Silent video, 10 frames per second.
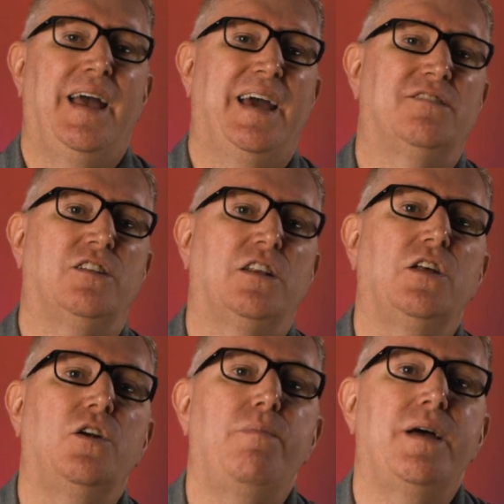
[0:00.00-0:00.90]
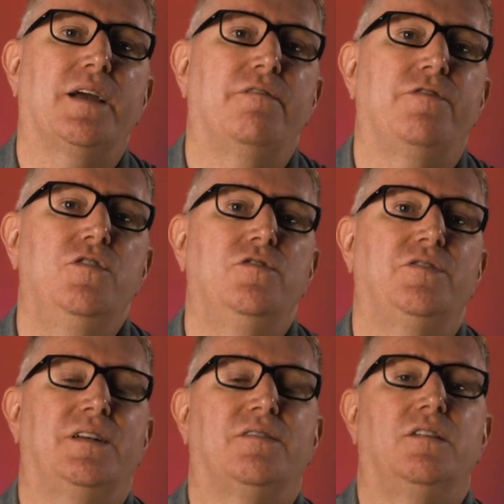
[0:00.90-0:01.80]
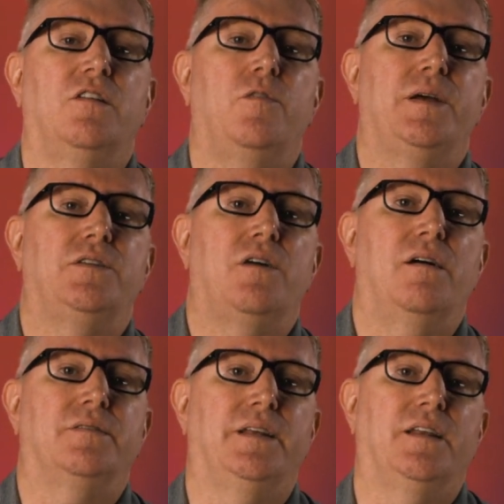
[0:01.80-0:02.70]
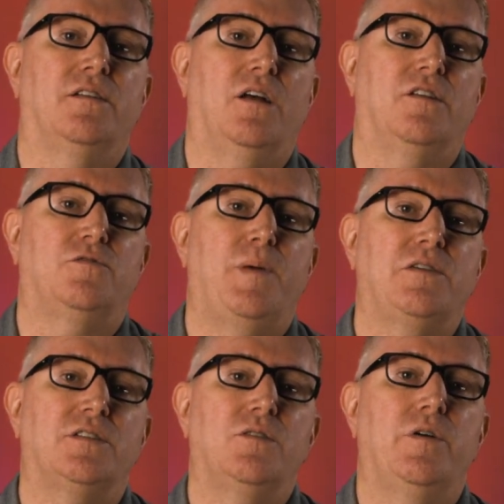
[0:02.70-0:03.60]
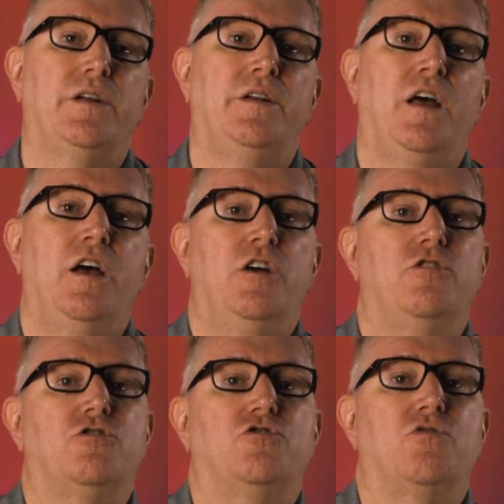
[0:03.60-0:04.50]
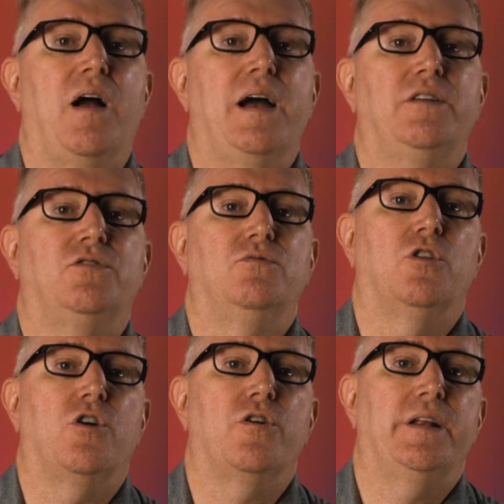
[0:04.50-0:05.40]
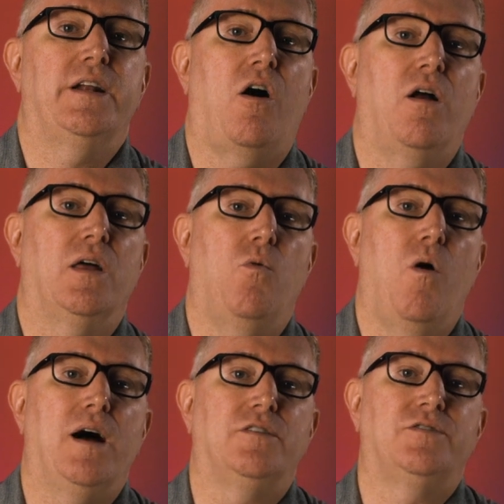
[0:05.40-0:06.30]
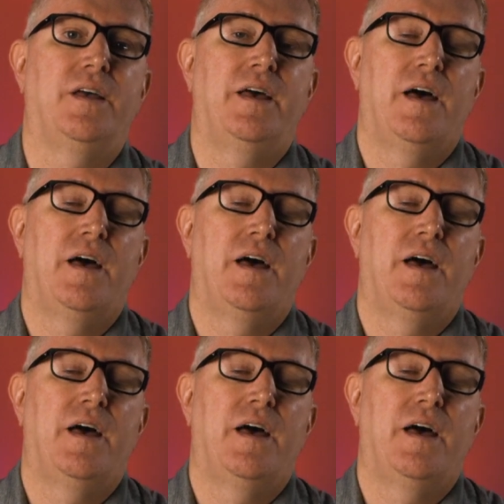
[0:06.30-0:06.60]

and it's a little bit confusing, it's a little bit daunting, especially when you're trying to learn it all at once.